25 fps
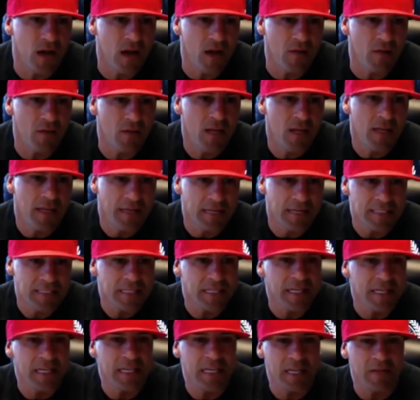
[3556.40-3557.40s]
He's going to
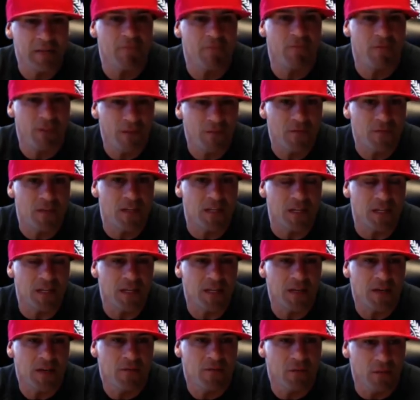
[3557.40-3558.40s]
hit 50
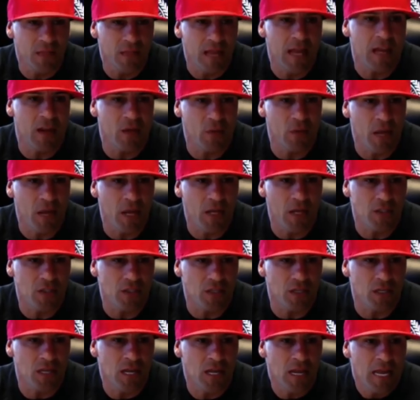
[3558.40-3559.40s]
for that location.
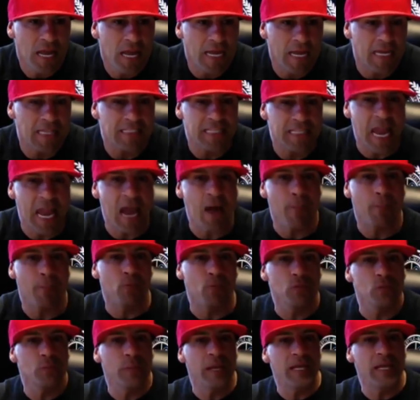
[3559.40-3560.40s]
And it's ample
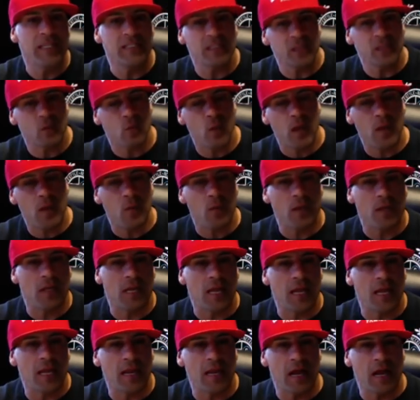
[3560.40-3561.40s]
space and the way we lay
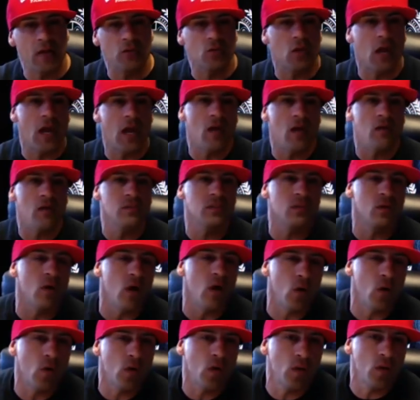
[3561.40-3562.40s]
it out. So I also
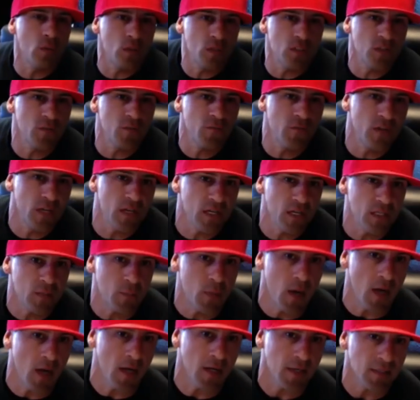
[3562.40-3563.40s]
own Collusion Fitness
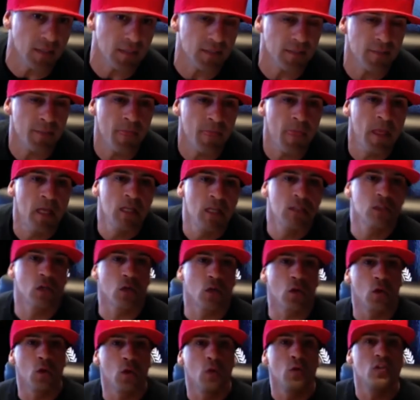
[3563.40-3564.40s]
products. So
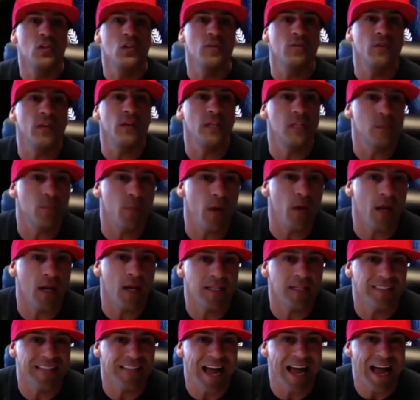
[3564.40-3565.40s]
Collusion Fitness
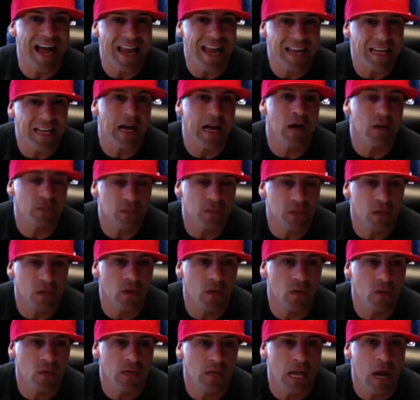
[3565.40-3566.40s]
products, I
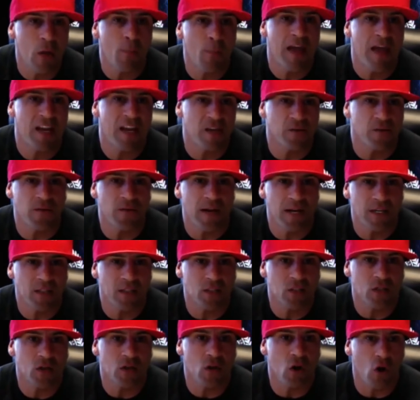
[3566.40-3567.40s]
also now
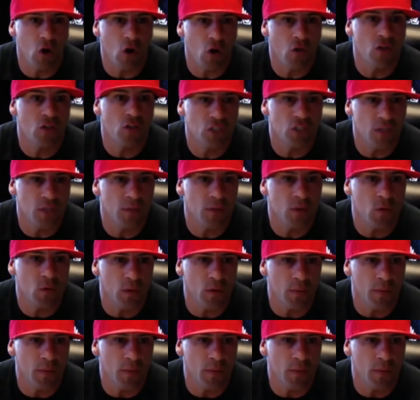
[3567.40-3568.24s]
manufacture all the gym equipment